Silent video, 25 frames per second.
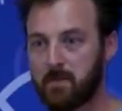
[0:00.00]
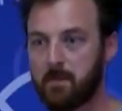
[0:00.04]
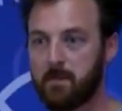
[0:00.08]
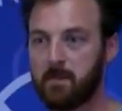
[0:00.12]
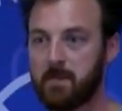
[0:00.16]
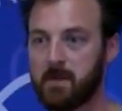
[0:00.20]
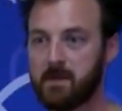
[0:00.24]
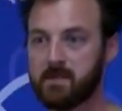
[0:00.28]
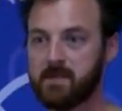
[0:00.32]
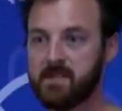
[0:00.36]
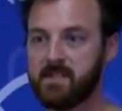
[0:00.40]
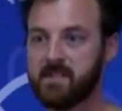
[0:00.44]

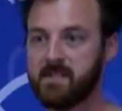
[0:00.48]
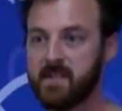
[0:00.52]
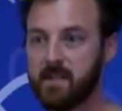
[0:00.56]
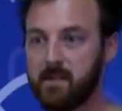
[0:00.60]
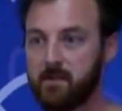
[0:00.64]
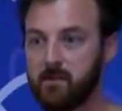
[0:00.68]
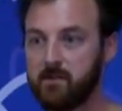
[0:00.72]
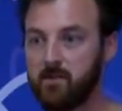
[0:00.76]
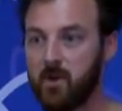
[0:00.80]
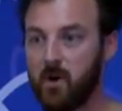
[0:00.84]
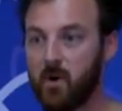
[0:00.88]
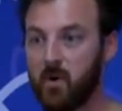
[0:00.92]
There's
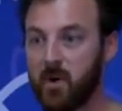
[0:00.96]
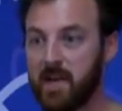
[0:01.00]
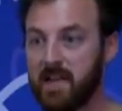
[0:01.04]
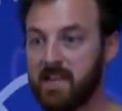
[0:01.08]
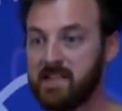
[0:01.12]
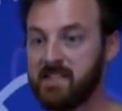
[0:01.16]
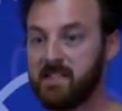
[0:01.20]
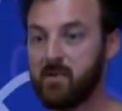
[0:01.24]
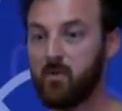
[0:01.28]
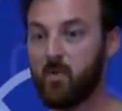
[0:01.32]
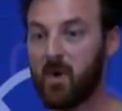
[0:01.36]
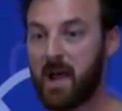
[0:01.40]
still no
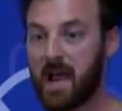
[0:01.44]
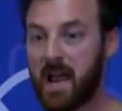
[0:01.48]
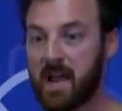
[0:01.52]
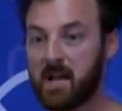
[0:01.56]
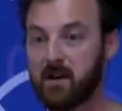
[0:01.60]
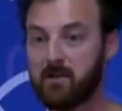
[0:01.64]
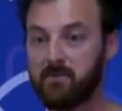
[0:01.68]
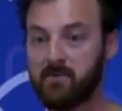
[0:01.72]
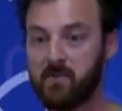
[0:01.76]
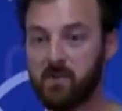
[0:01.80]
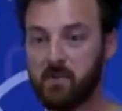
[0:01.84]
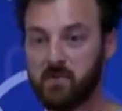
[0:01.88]
easy
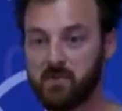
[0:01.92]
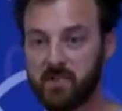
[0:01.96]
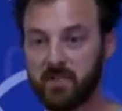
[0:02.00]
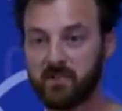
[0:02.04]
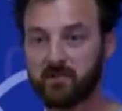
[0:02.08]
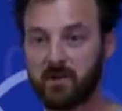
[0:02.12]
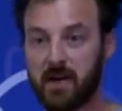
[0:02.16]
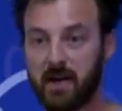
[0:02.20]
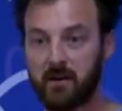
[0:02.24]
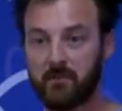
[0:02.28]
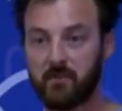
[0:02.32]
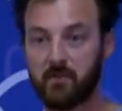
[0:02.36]
way of
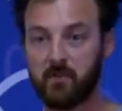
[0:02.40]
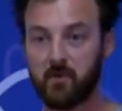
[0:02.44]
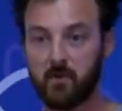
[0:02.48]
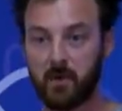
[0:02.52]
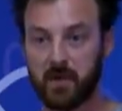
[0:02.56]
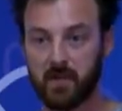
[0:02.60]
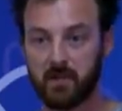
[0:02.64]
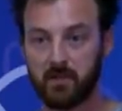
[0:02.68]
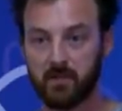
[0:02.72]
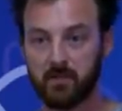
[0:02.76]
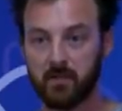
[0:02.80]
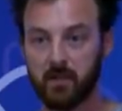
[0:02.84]
using
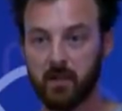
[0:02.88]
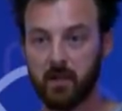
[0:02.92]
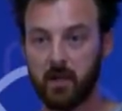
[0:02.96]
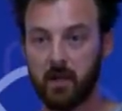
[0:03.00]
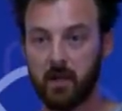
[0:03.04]
GraphQL